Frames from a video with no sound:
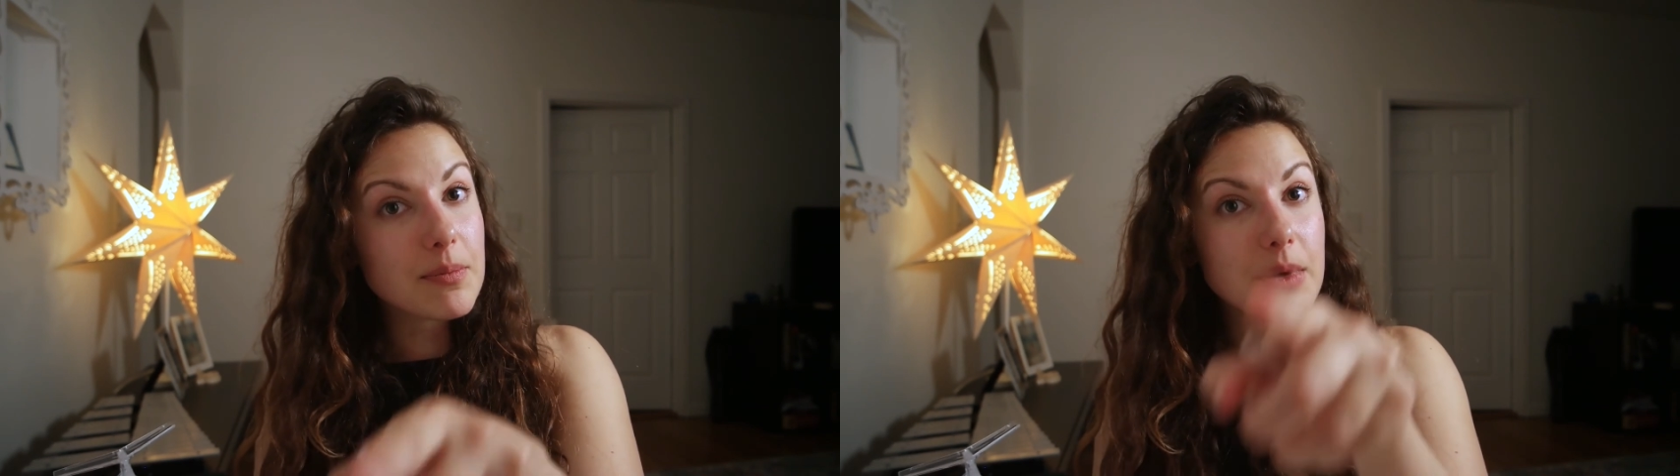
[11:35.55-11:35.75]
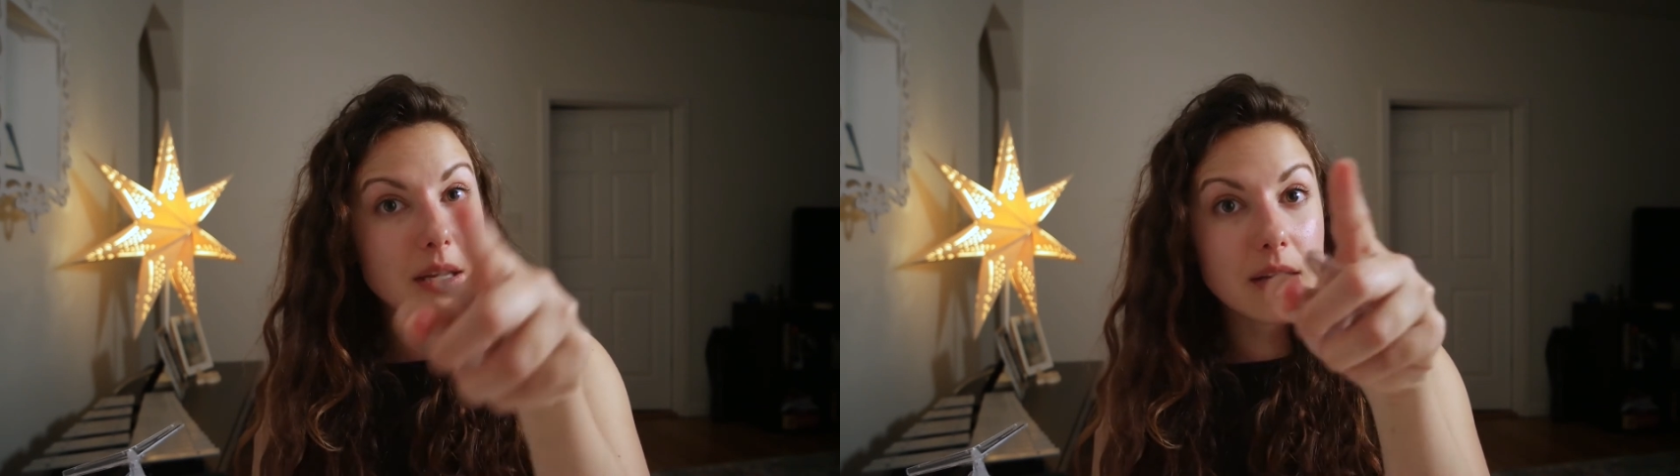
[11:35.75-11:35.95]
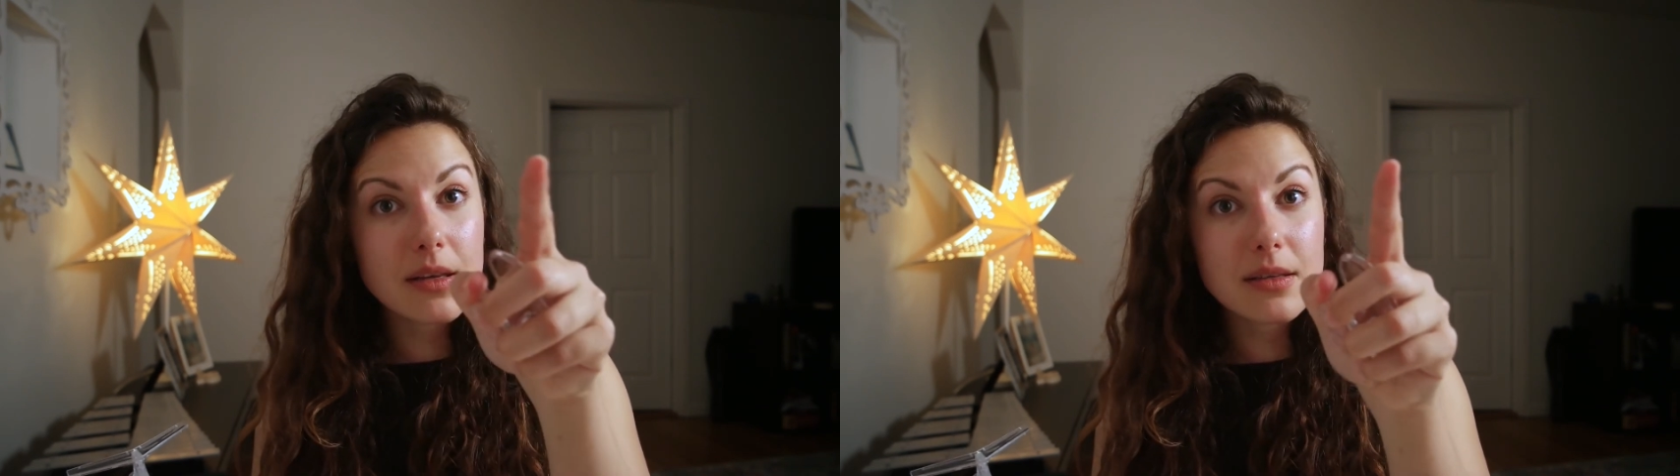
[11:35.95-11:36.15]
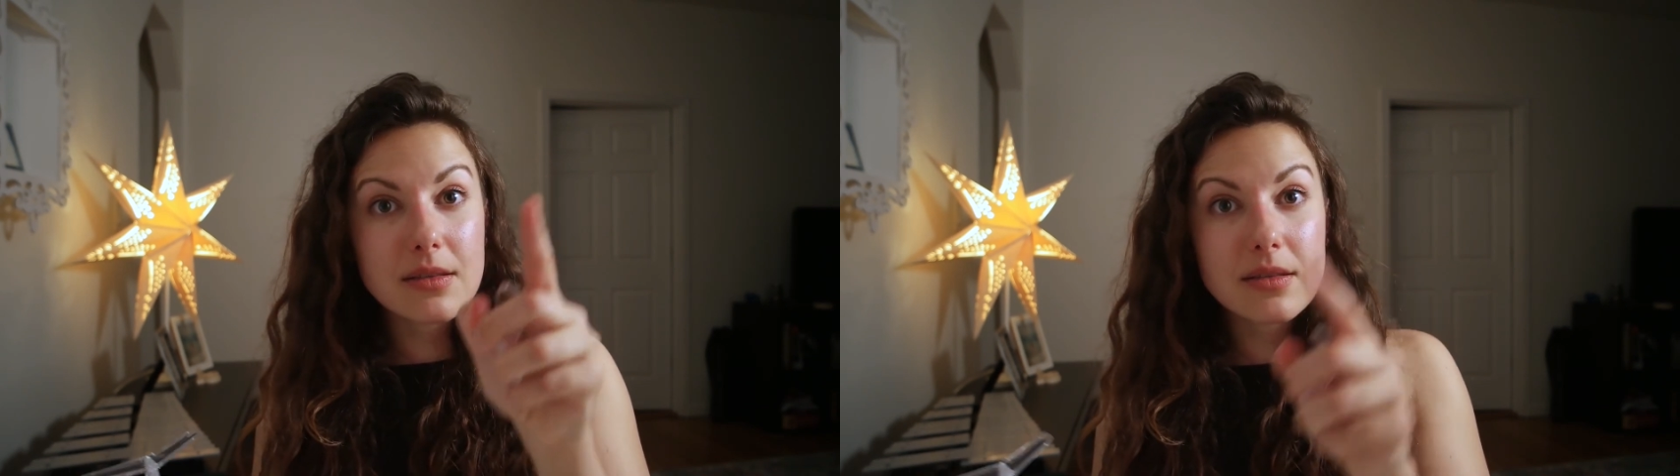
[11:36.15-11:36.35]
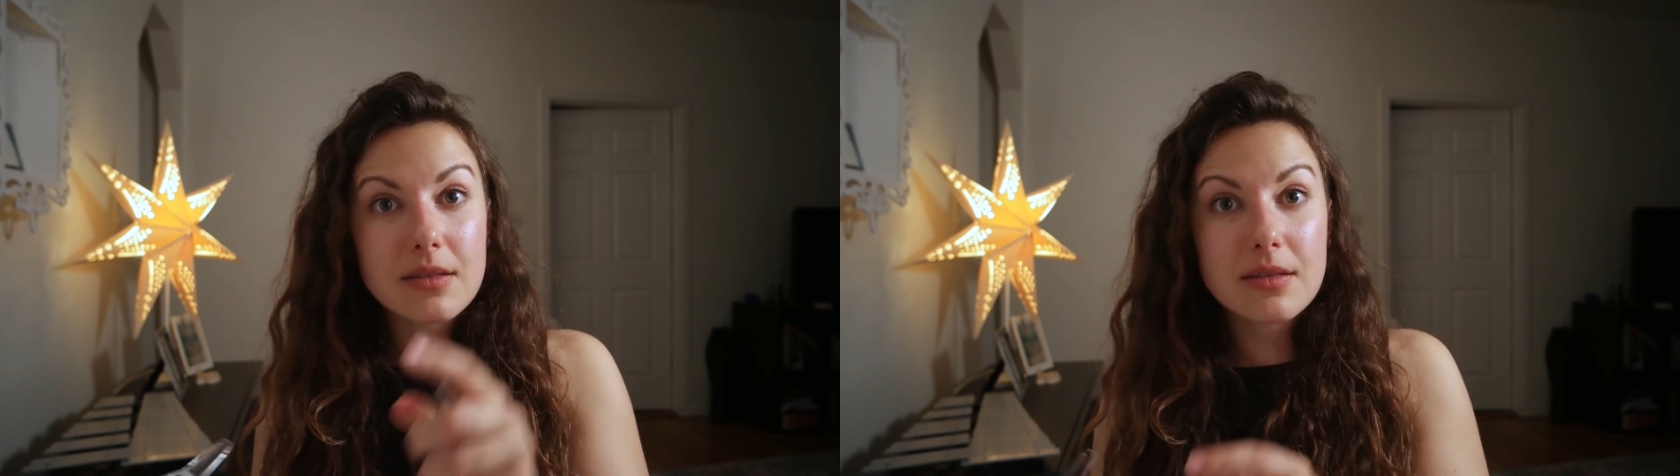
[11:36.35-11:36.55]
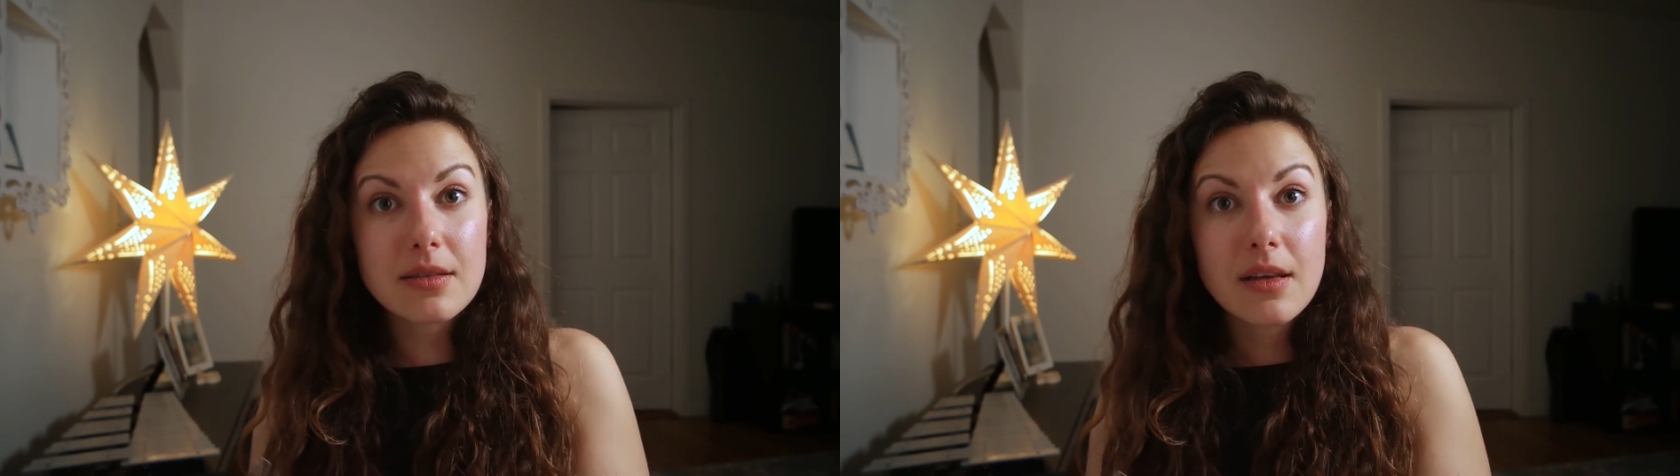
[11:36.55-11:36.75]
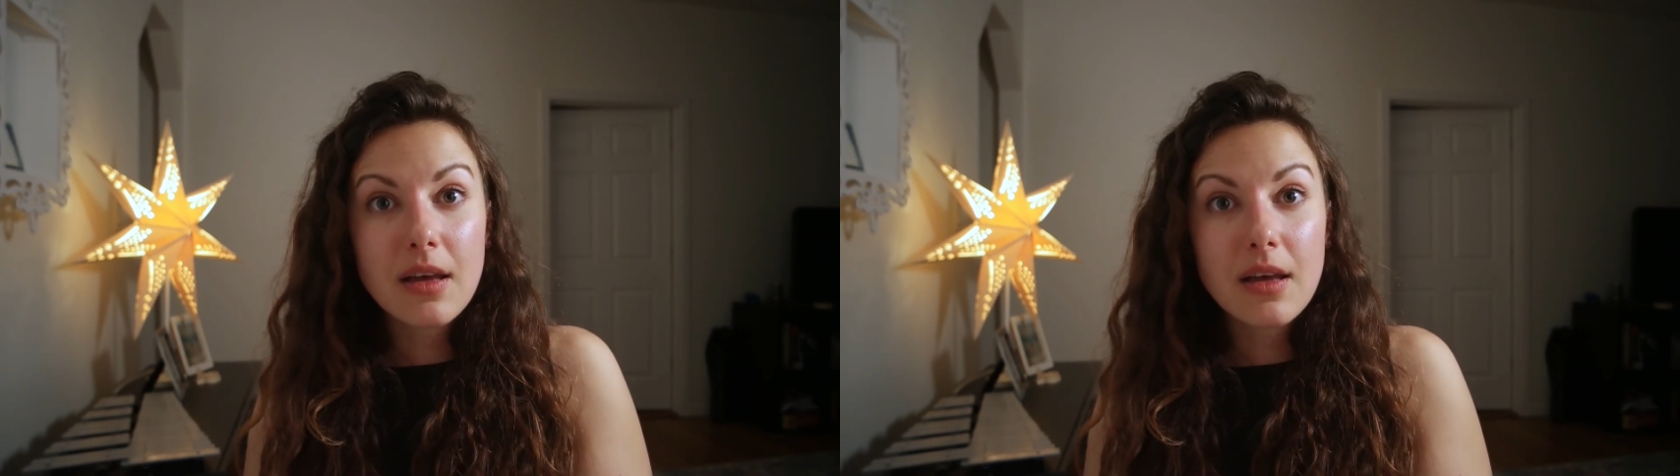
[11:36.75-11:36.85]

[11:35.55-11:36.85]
because